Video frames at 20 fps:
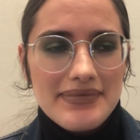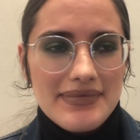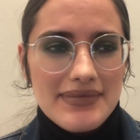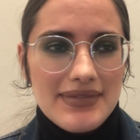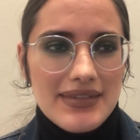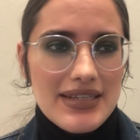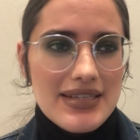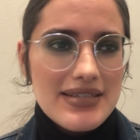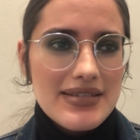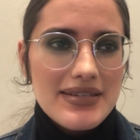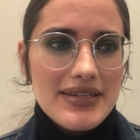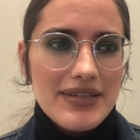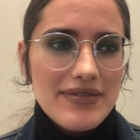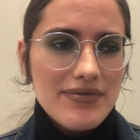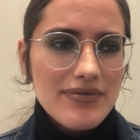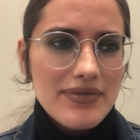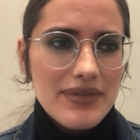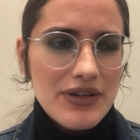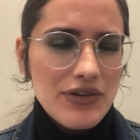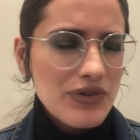because he
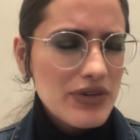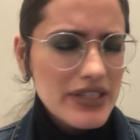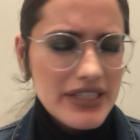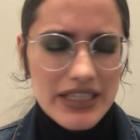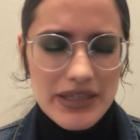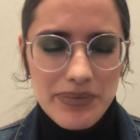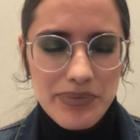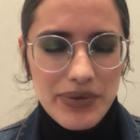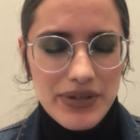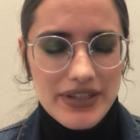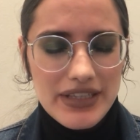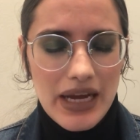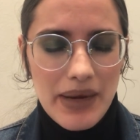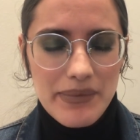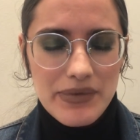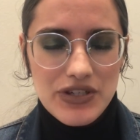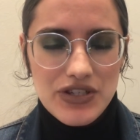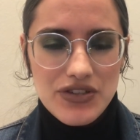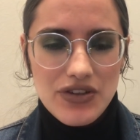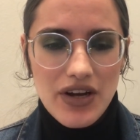really didn't put that
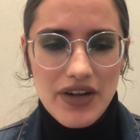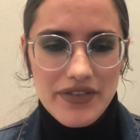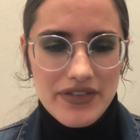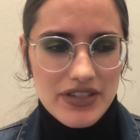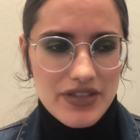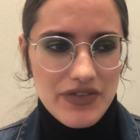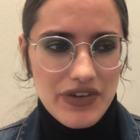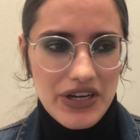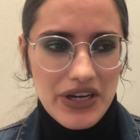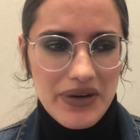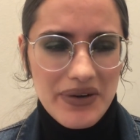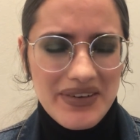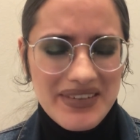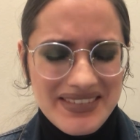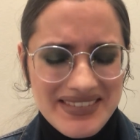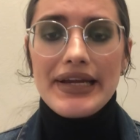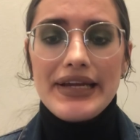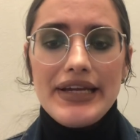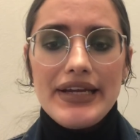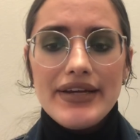much thought in this video.
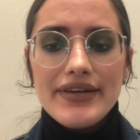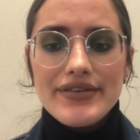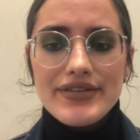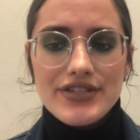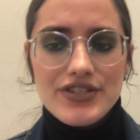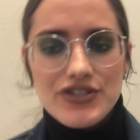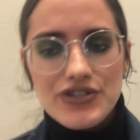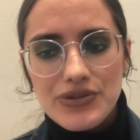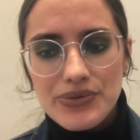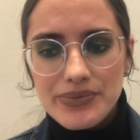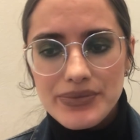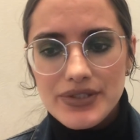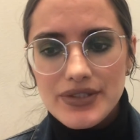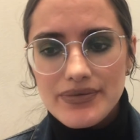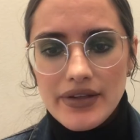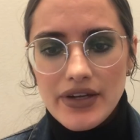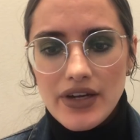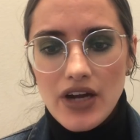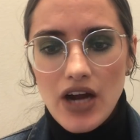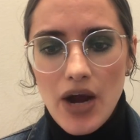He assumed
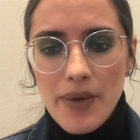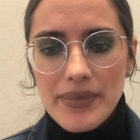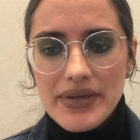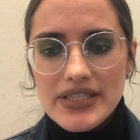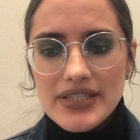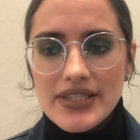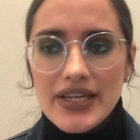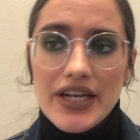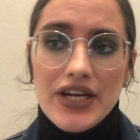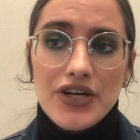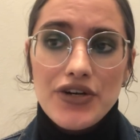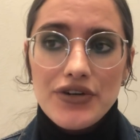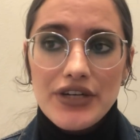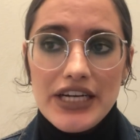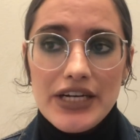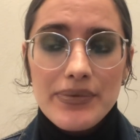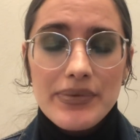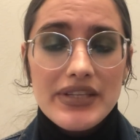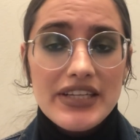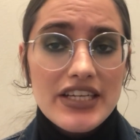the comments that
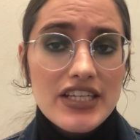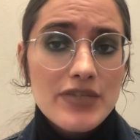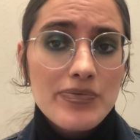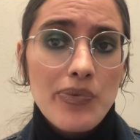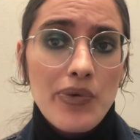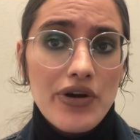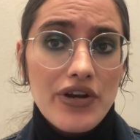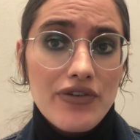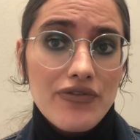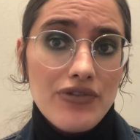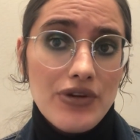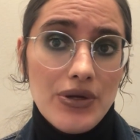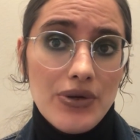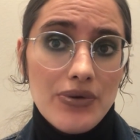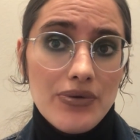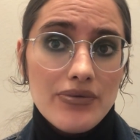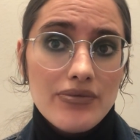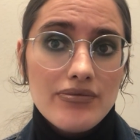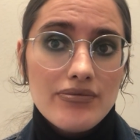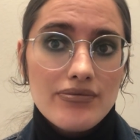agreed with his point of
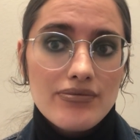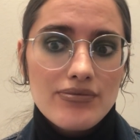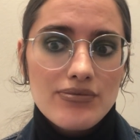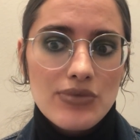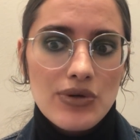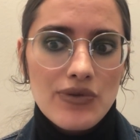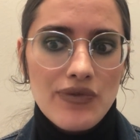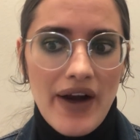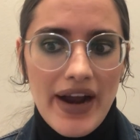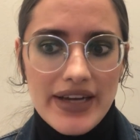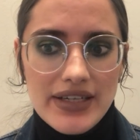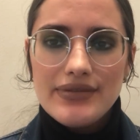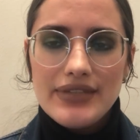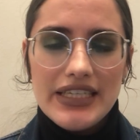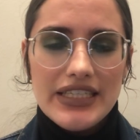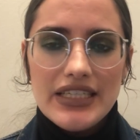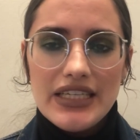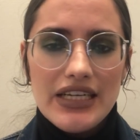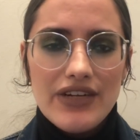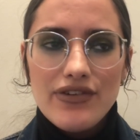view were right. He
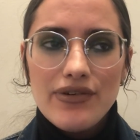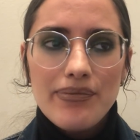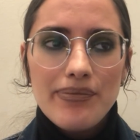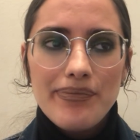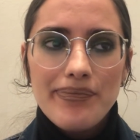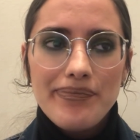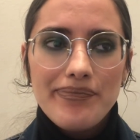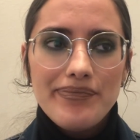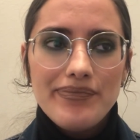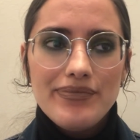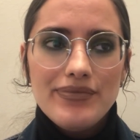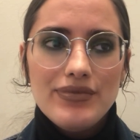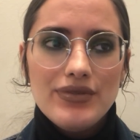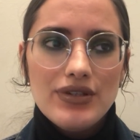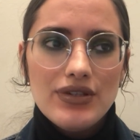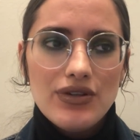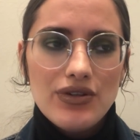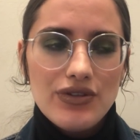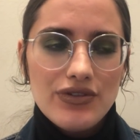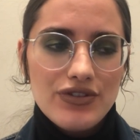didn't even
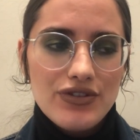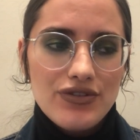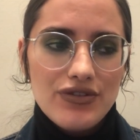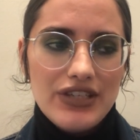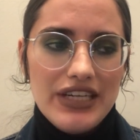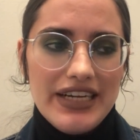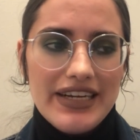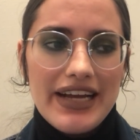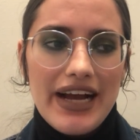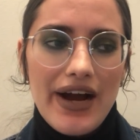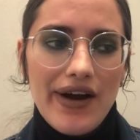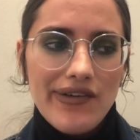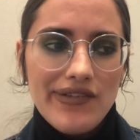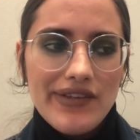seek out